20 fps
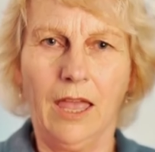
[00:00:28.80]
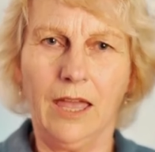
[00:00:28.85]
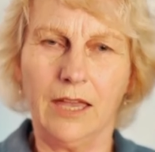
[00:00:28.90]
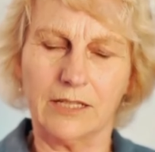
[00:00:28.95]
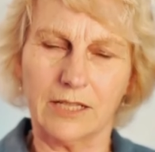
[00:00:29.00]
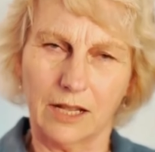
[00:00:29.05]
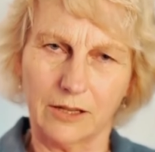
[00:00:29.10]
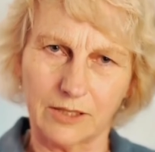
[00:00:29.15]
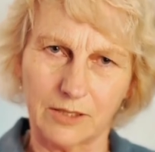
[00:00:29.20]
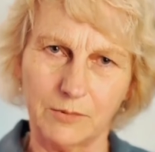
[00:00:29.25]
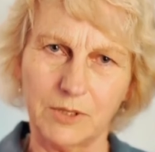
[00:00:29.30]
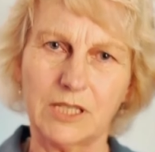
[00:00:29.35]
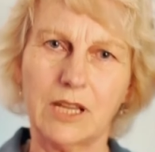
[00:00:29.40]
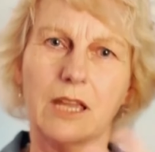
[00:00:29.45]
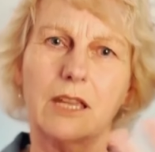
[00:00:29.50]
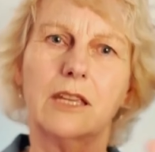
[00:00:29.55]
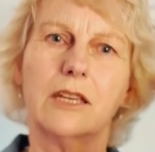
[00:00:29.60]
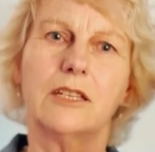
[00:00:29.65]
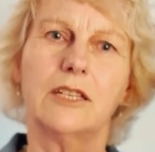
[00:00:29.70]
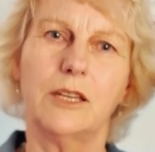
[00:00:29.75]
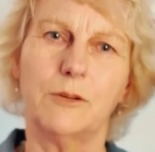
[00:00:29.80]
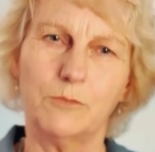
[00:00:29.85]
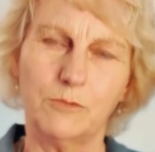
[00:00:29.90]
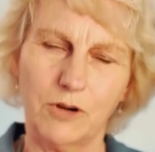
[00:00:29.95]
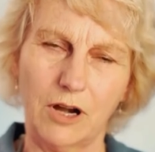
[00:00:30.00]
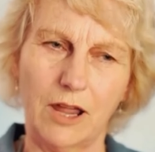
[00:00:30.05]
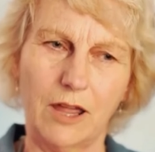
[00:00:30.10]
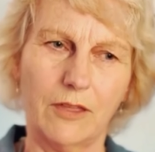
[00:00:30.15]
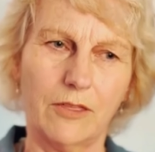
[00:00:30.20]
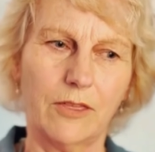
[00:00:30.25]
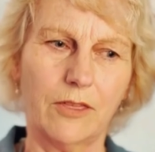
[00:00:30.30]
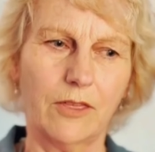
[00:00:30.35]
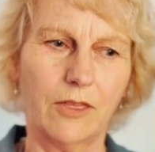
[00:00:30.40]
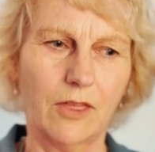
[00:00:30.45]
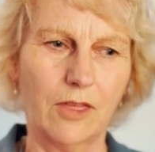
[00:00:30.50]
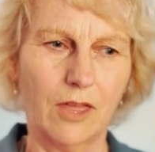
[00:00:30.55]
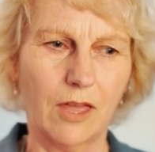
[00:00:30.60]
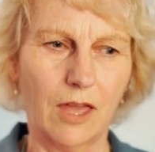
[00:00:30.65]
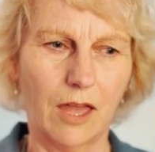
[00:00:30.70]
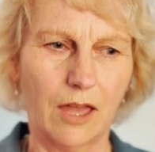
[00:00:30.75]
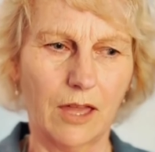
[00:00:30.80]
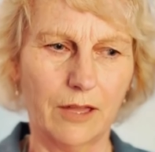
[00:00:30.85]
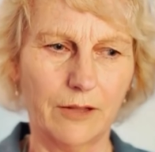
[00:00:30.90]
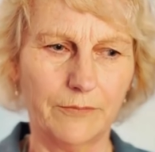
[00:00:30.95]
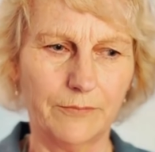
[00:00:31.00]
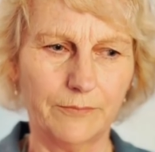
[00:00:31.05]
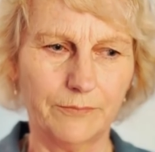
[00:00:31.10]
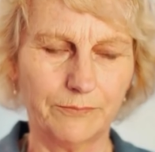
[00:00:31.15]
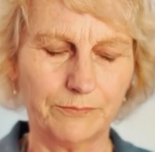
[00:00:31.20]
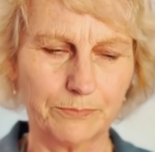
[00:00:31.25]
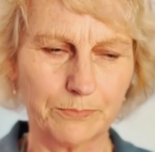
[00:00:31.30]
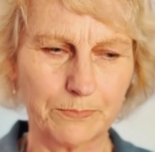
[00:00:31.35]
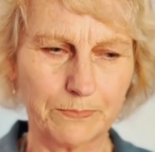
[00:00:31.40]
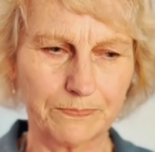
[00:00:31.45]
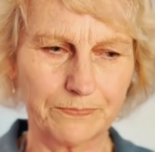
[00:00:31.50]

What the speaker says: It helps me take a deep breath. And